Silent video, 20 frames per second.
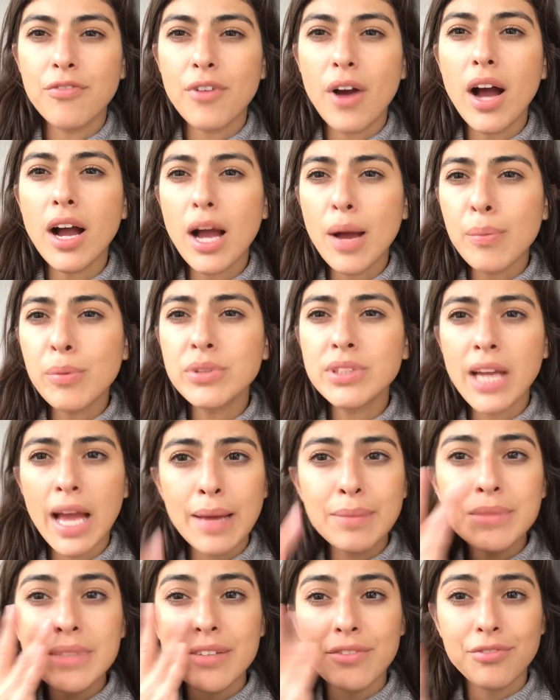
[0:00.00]
a couple
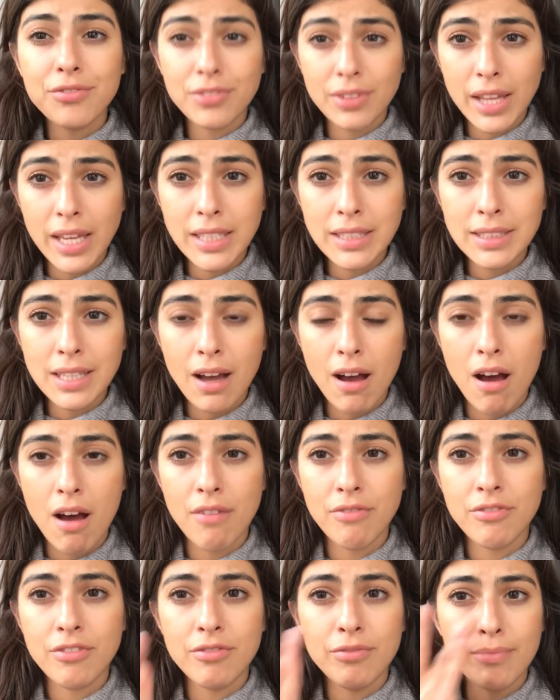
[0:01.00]
times it flaked
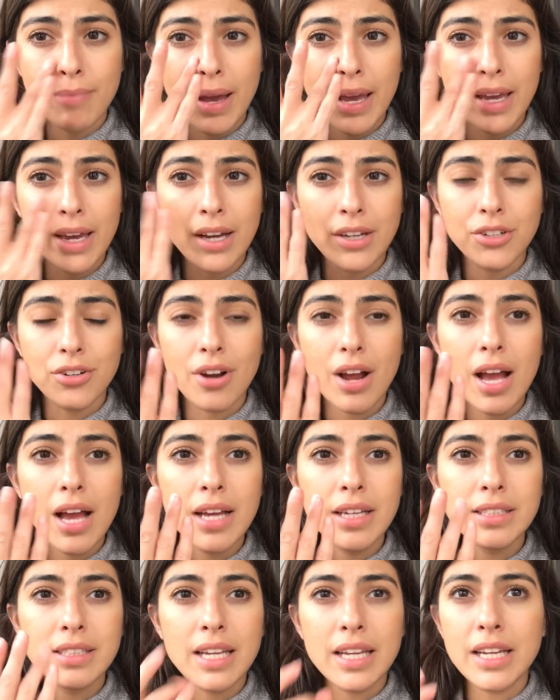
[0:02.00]
off of my under
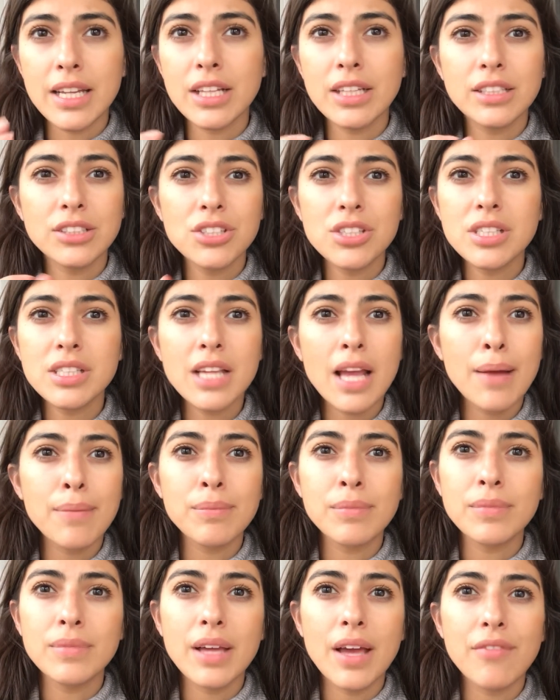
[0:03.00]
eyes, and it just
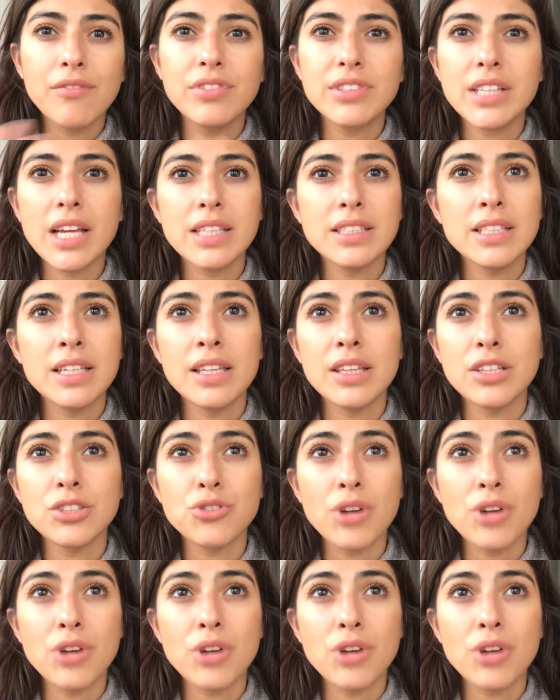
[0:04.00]
kept emphasizing the